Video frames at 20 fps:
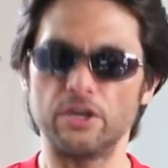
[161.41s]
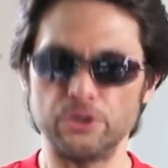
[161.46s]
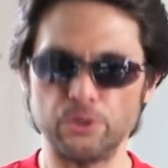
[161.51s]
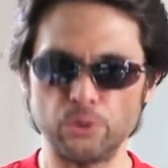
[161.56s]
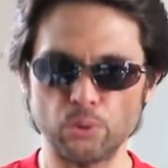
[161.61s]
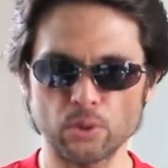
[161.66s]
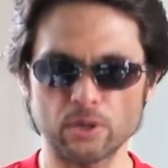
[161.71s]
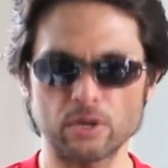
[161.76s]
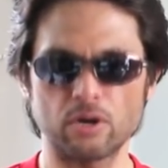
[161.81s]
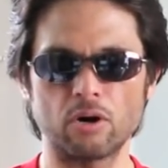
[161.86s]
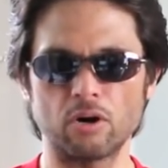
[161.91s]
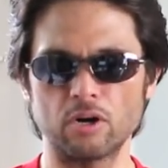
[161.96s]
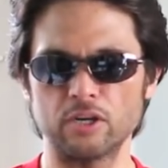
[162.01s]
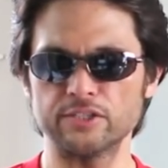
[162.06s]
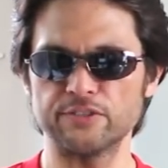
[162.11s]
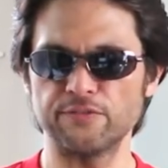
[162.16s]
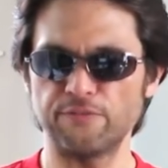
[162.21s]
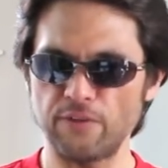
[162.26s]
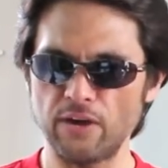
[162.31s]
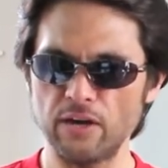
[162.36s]
Your
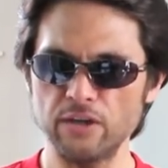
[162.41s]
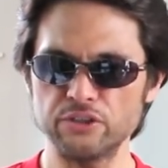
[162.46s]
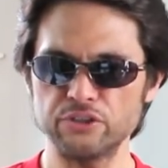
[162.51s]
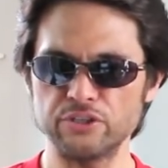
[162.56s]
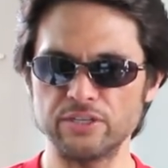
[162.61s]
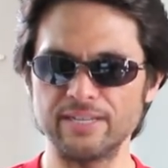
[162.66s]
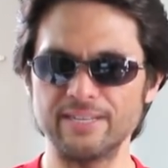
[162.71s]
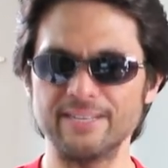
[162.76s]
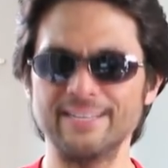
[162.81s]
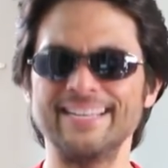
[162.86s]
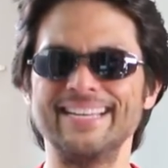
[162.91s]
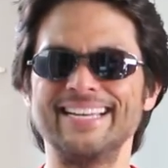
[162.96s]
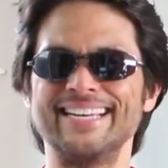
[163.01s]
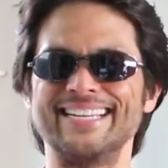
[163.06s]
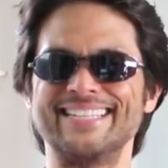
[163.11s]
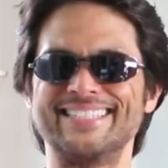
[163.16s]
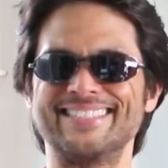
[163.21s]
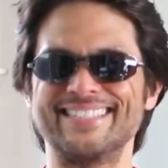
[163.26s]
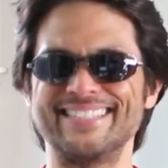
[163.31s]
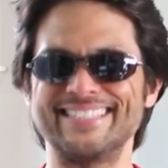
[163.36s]
car's function
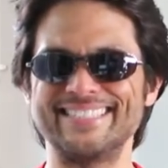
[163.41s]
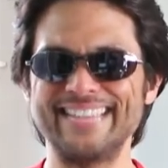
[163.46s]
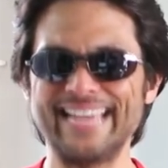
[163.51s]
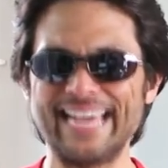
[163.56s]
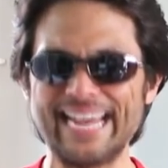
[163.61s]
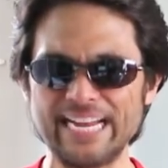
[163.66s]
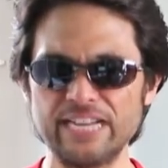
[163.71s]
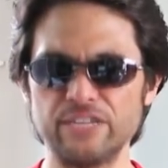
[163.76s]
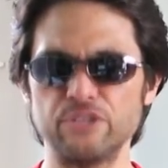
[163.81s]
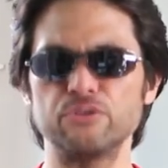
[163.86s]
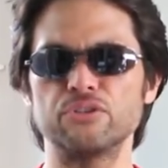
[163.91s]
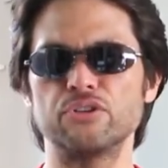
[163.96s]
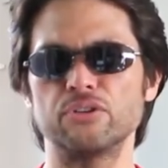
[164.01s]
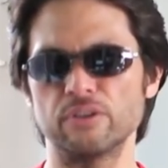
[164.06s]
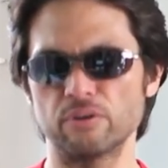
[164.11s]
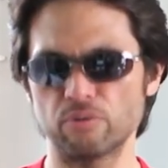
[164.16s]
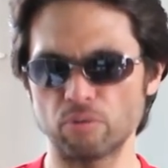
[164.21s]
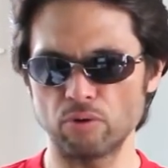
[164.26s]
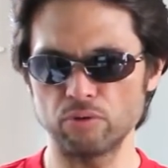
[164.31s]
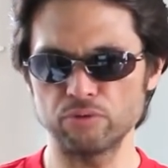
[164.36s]
is to take you to
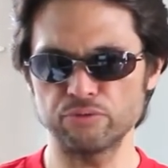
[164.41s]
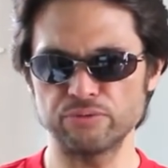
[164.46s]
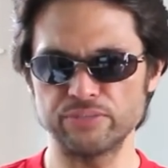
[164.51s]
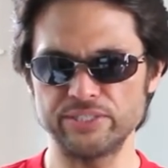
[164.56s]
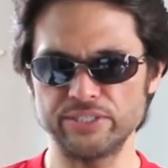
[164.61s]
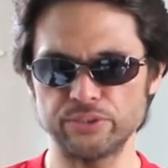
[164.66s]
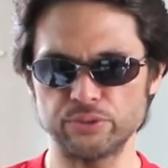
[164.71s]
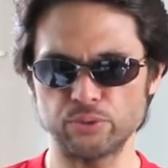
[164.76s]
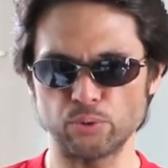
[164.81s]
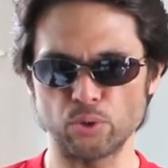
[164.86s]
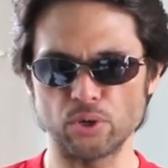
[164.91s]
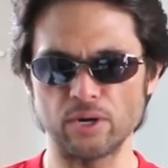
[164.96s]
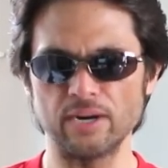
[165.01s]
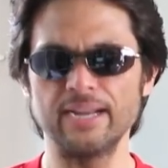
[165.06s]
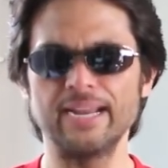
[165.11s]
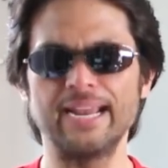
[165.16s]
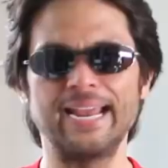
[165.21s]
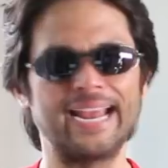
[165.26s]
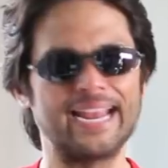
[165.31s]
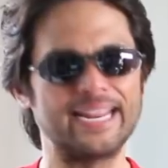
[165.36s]
the grocery
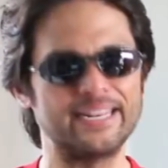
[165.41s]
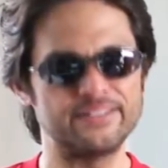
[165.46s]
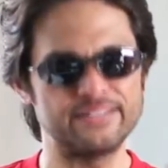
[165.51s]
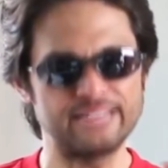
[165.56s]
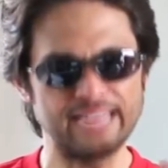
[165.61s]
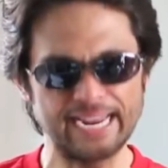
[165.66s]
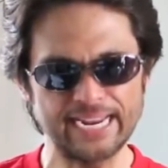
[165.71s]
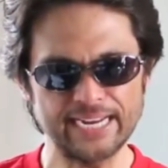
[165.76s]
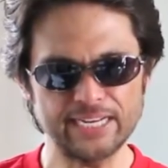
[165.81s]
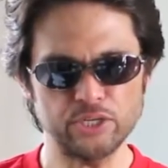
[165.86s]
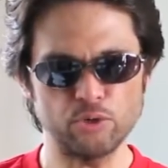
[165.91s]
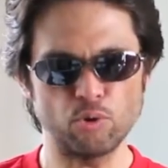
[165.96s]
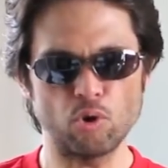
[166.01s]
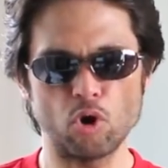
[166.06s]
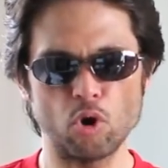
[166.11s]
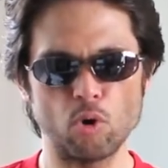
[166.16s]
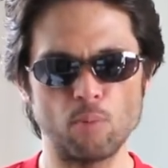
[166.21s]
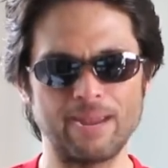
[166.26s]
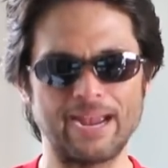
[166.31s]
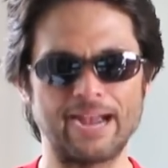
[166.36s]
store and take you
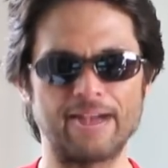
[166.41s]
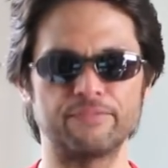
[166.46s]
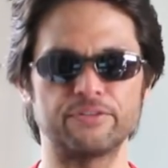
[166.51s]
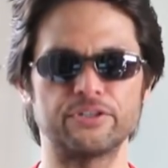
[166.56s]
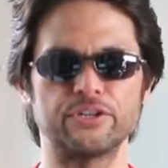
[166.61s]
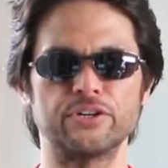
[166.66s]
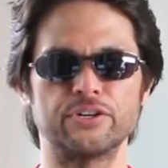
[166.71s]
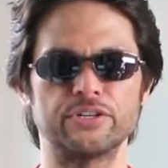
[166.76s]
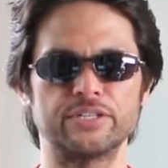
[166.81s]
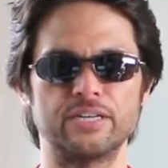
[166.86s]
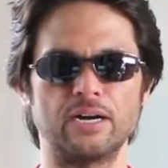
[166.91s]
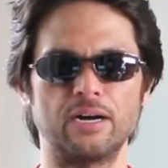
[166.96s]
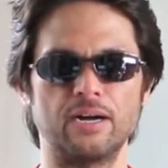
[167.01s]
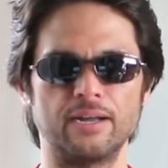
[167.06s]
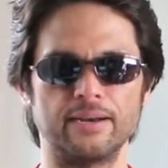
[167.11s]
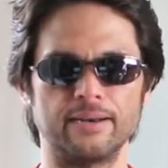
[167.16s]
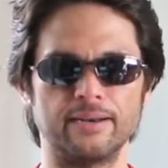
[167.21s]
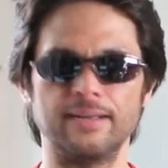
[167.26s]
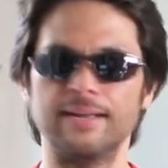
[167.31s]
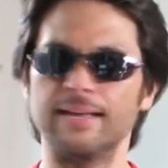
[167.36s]
home after you're
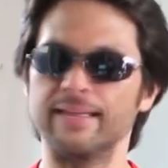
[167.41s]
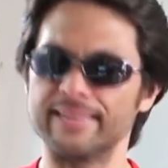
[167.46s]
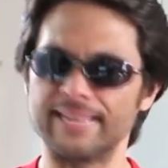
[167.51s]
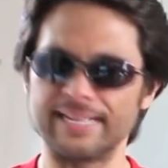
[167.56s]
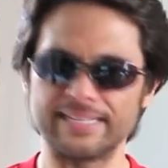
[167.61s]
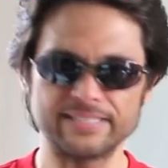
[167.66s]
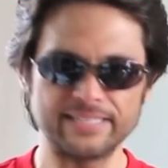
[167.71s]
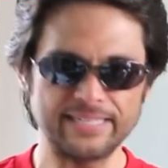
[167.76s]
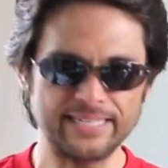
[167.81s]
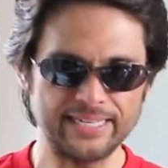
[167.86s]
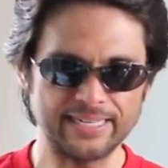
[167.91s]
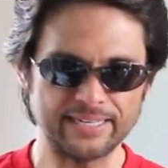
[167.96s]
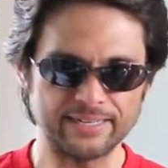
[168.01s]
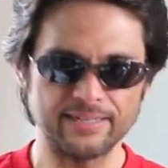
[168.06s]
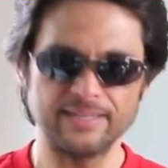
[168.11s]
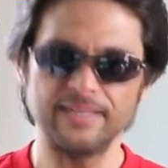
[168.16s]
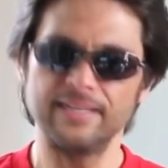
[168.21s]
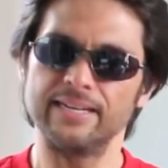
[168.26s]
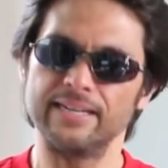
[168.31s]
done. That's it.